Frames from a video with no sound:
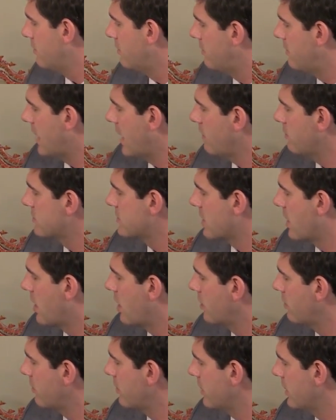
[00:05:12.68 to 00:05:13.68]
"That was a
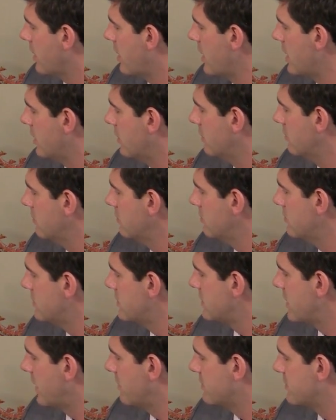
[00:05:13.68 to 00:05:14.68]
hungry lion,"
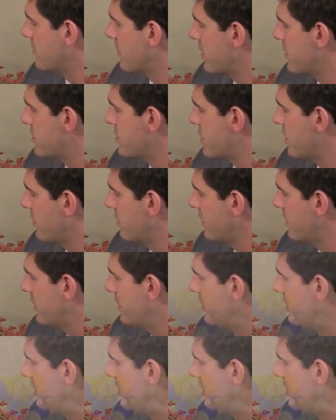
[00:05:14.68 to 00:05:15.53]
Sam's mother joked.